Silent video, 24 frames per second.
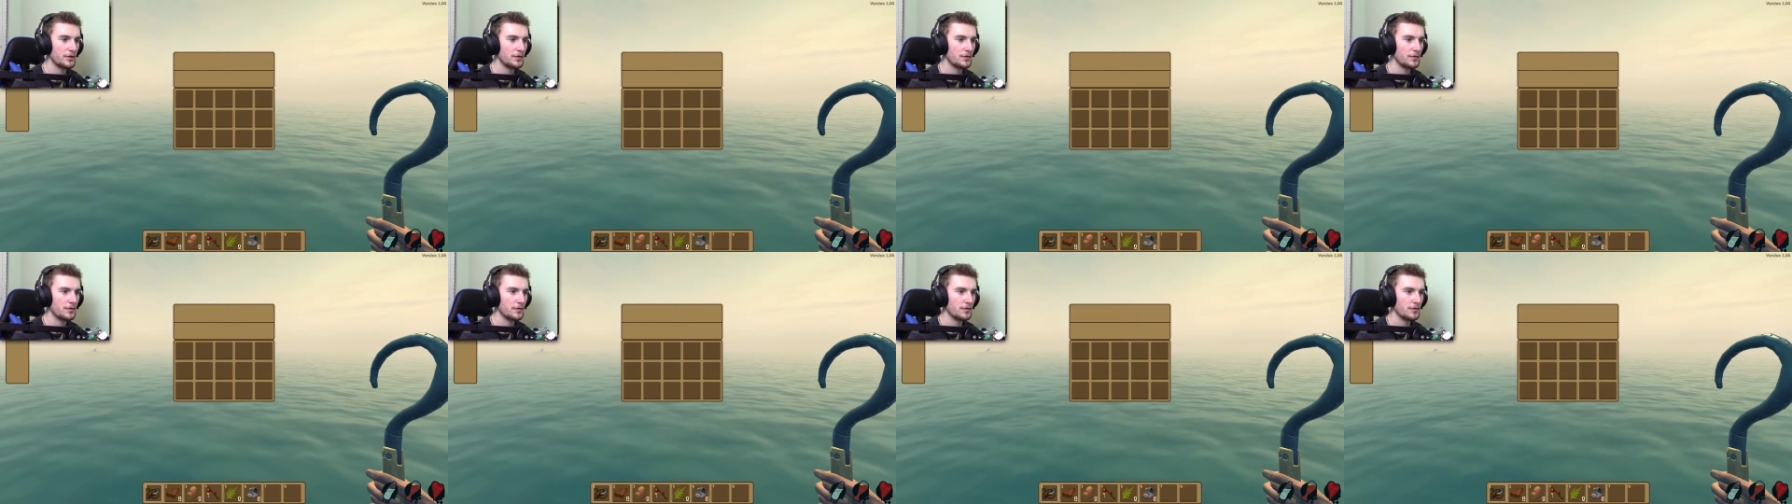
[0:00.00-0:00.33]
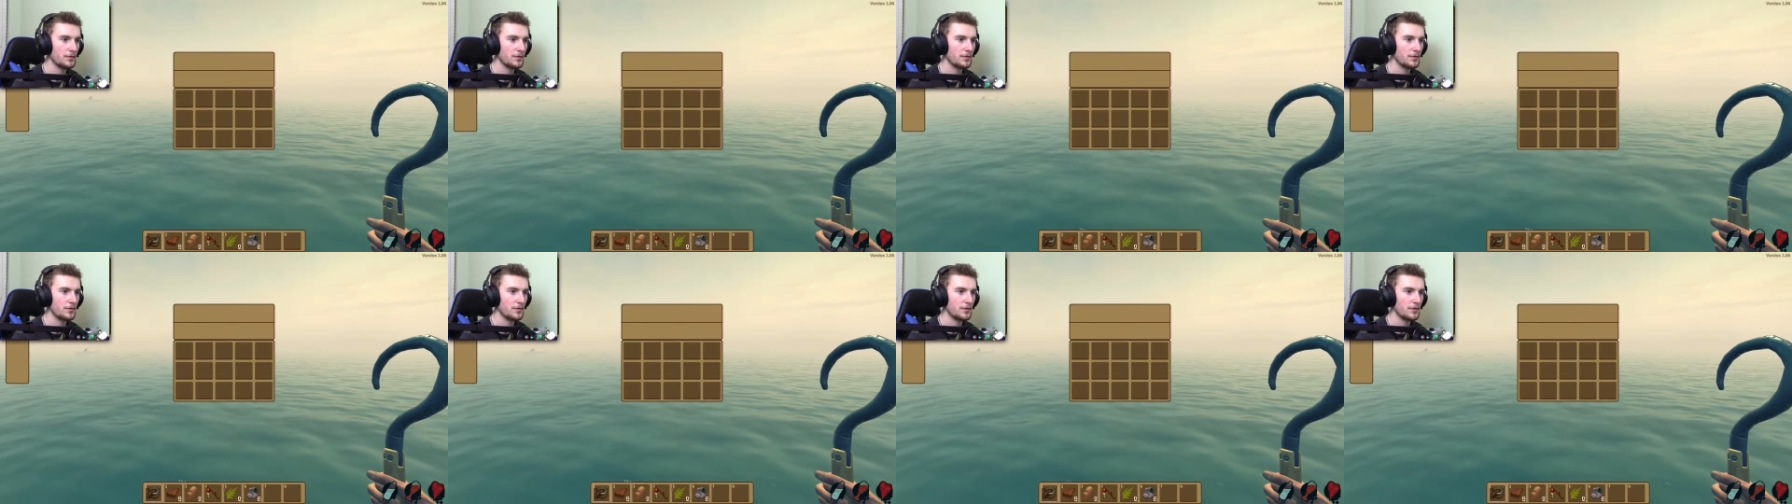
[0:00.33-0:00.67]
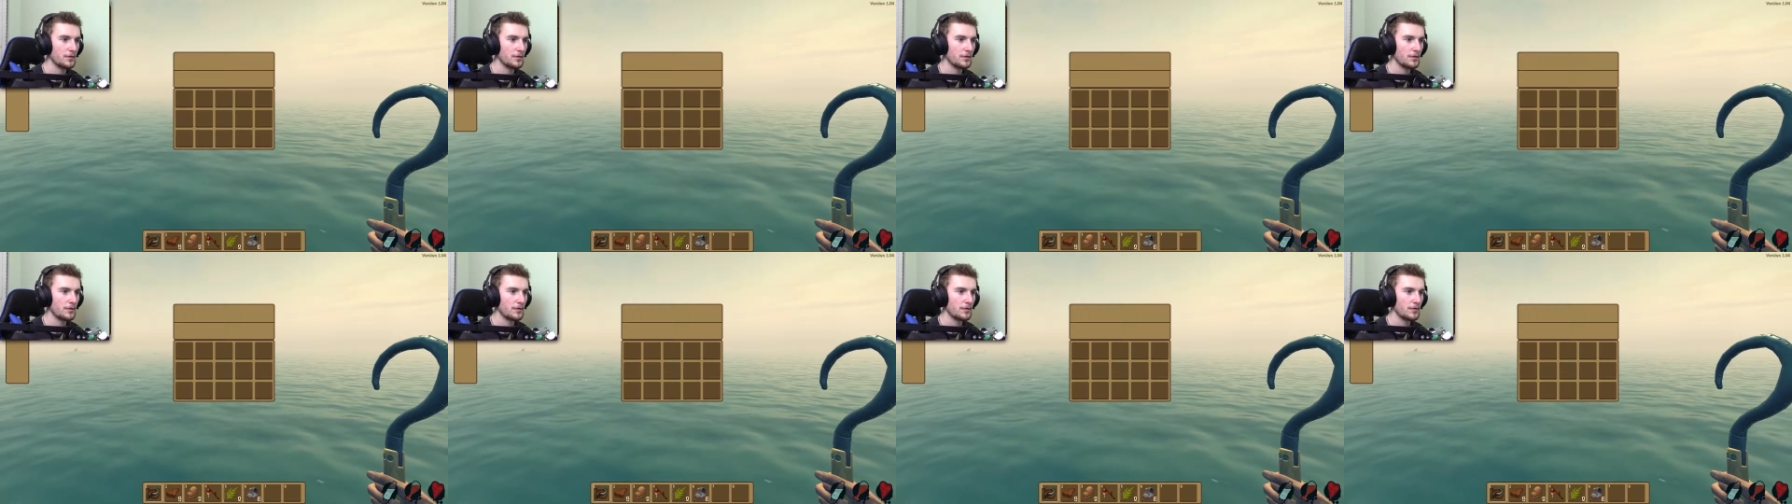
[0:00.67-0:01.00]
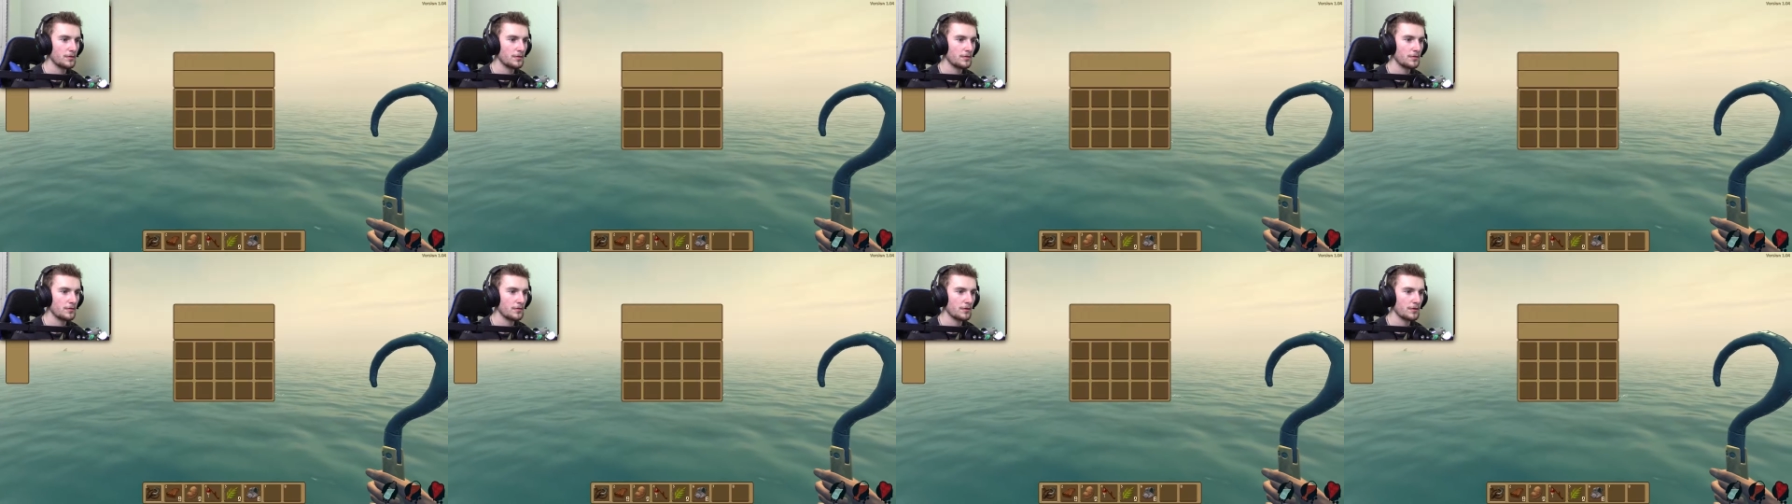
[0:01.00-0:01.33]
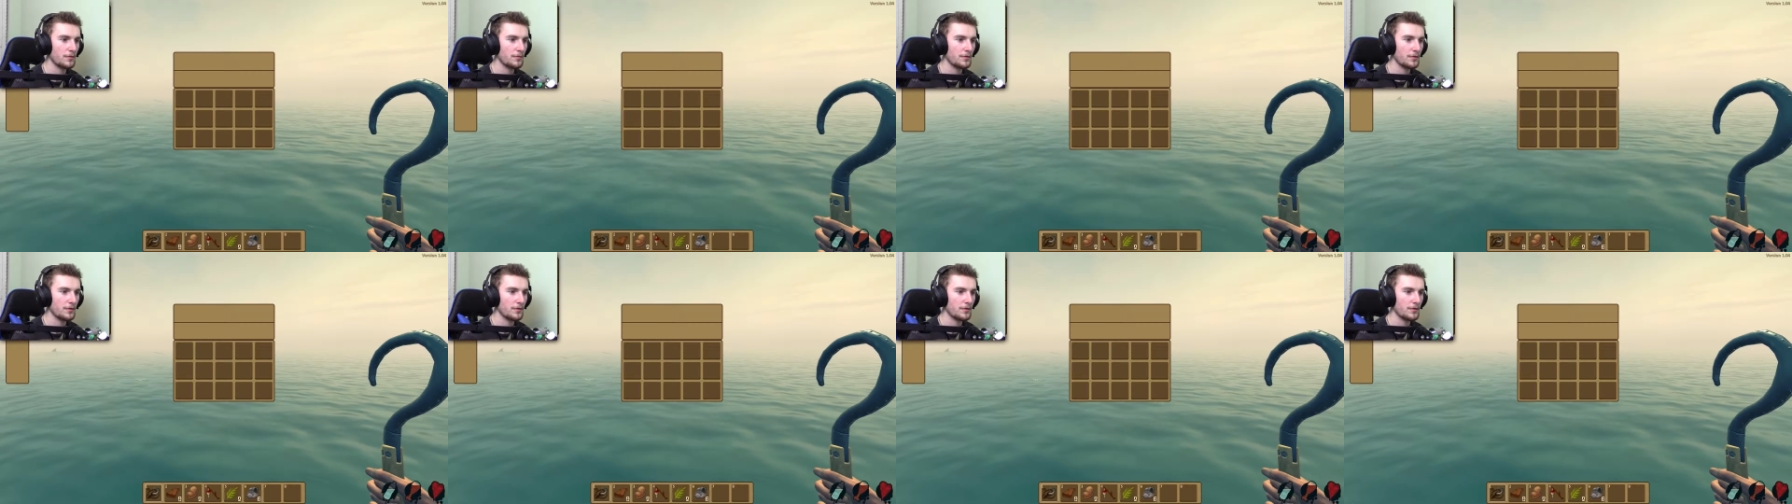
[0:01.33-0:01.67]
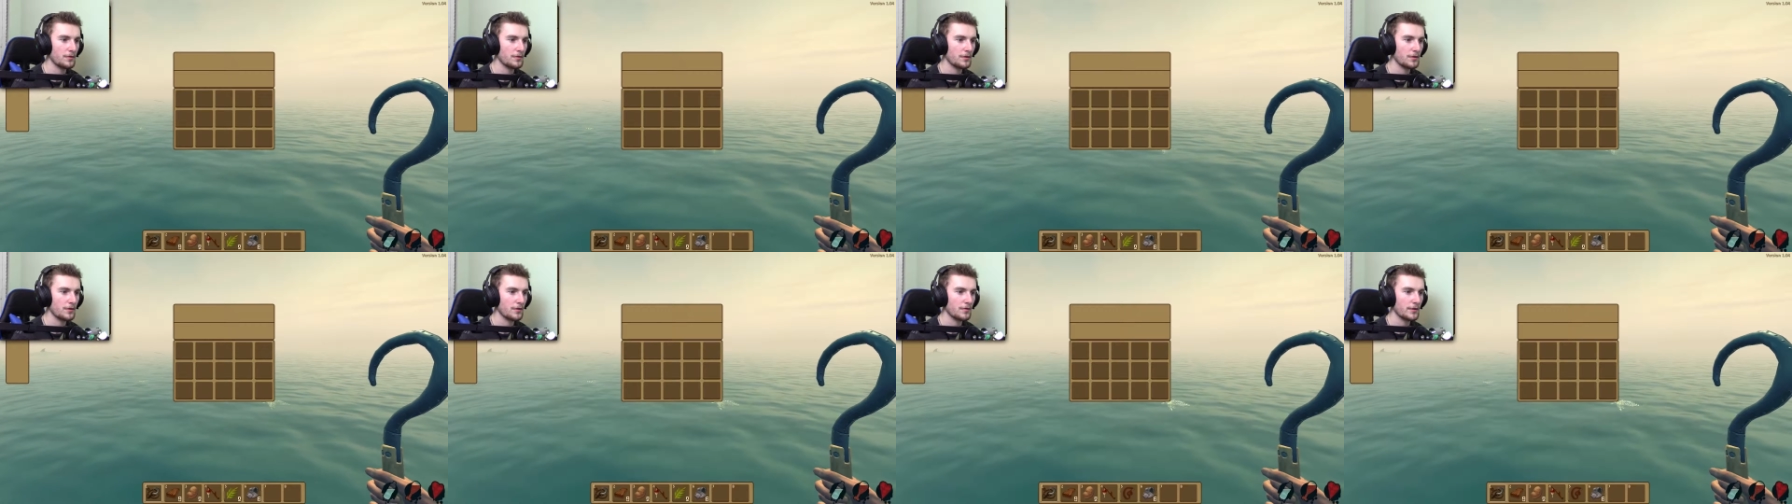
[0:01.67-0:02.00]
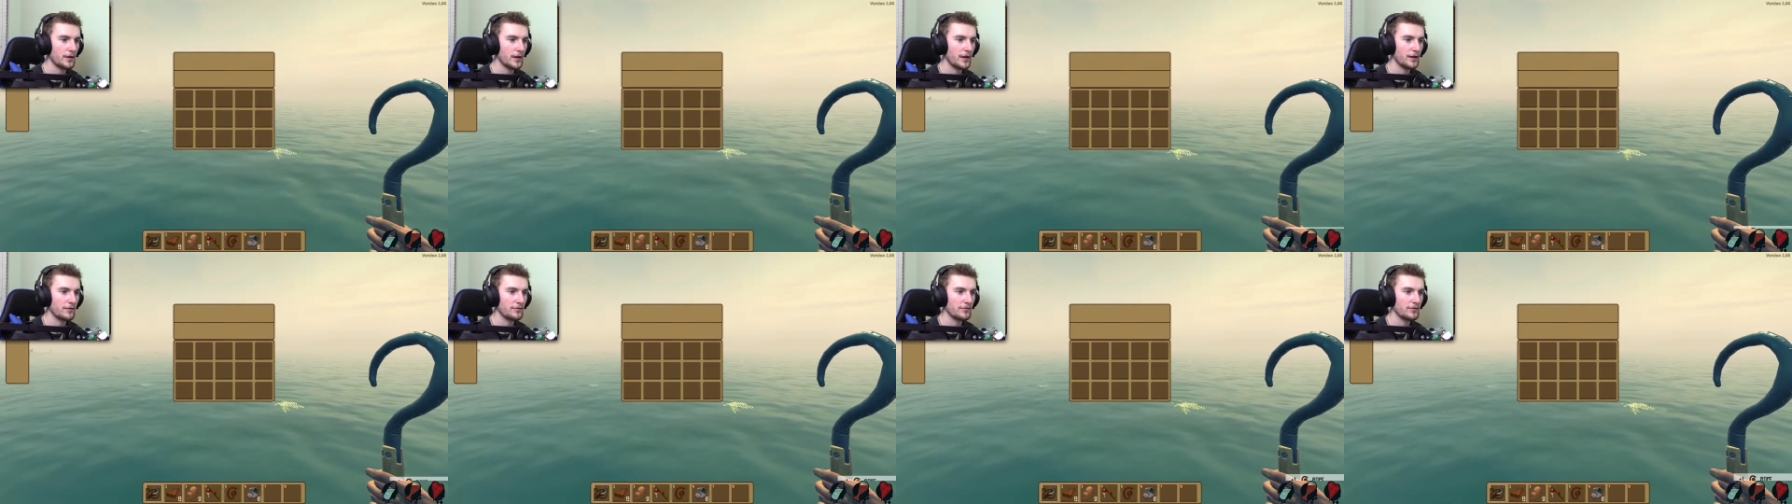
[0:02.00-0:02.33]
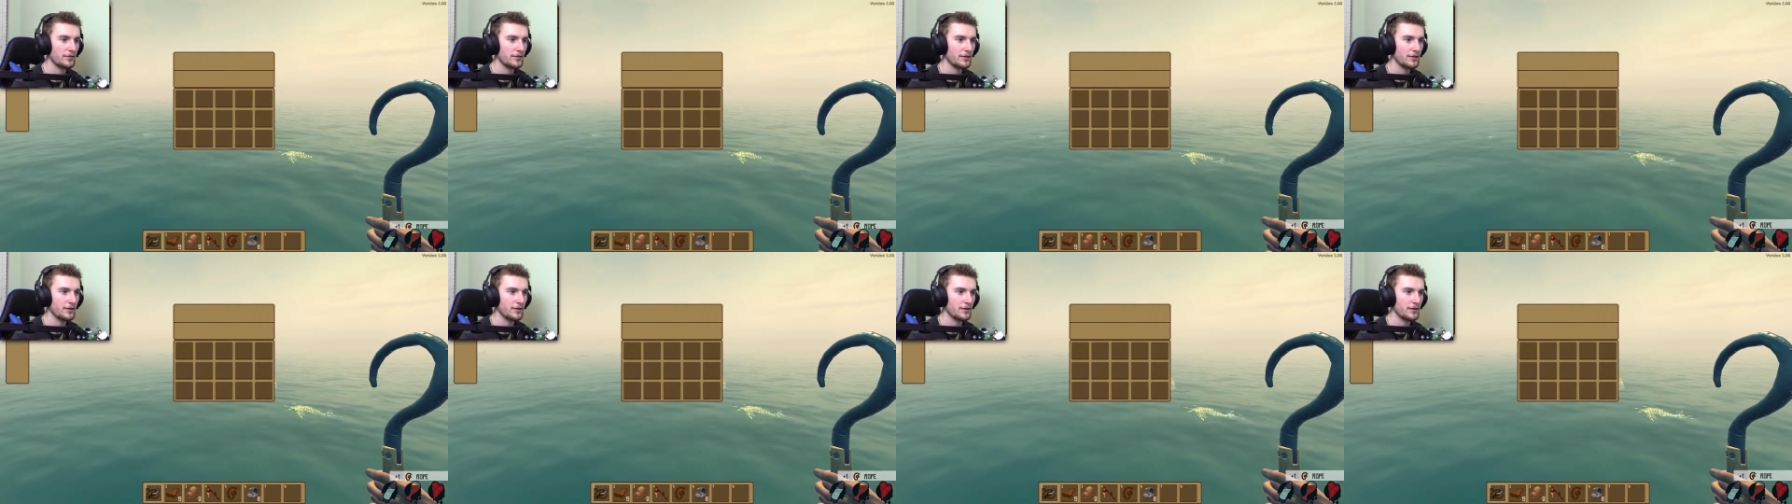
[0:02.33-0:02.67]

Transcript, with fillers: Oh, rope. Craft.